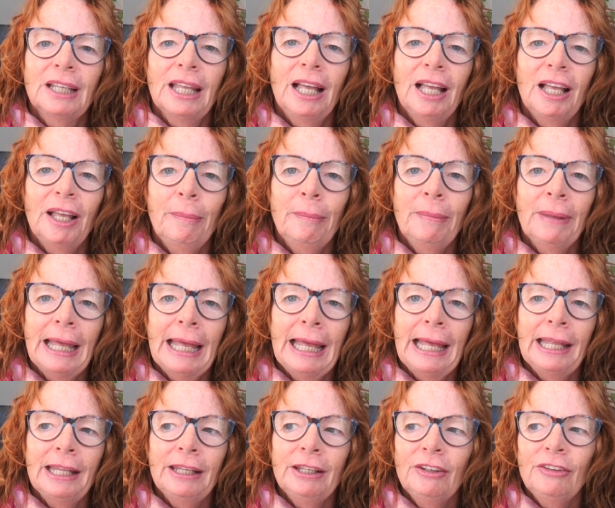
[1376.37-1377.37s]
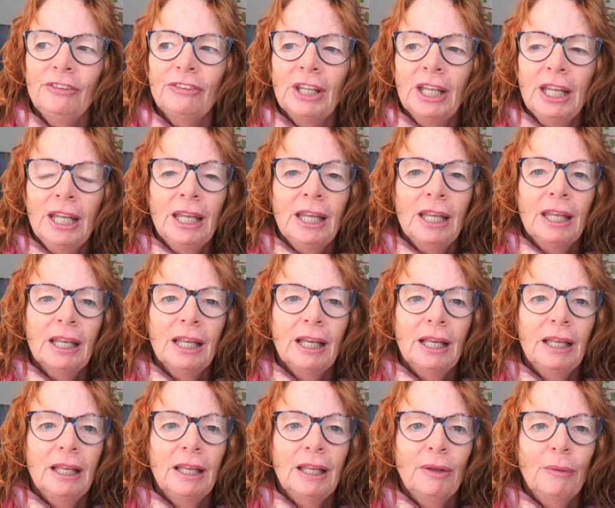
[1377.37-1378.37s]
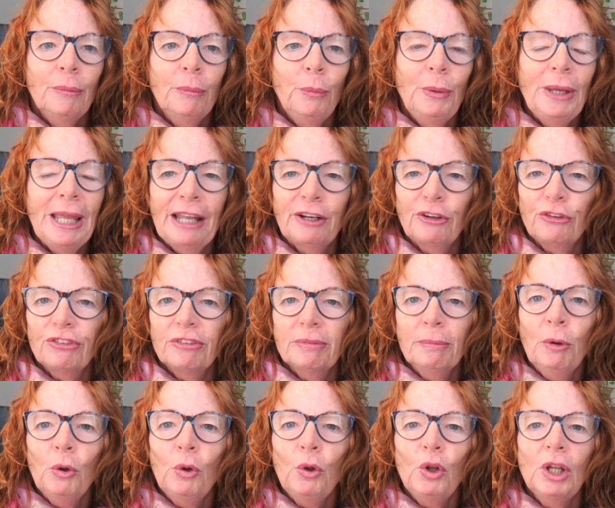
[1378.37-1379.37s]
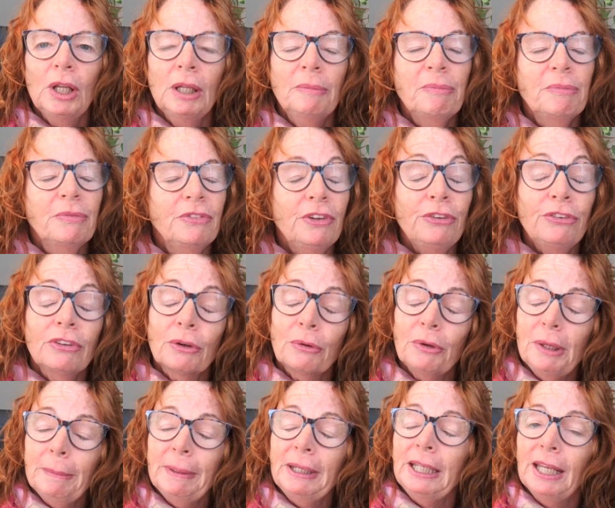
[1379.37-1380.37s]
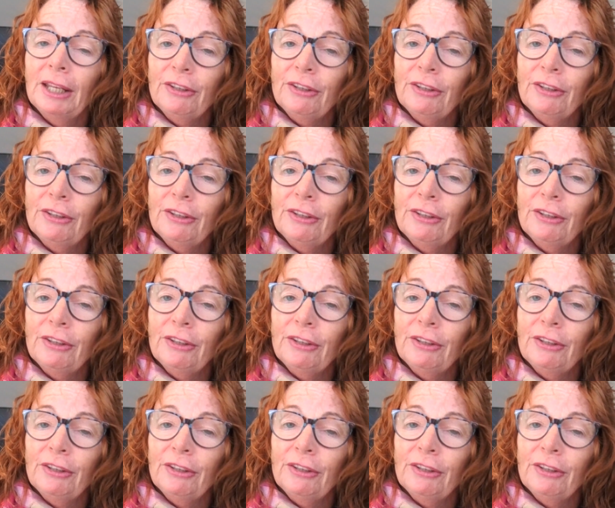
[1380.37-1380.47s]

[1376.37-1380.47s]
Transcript: And we had a small disagreement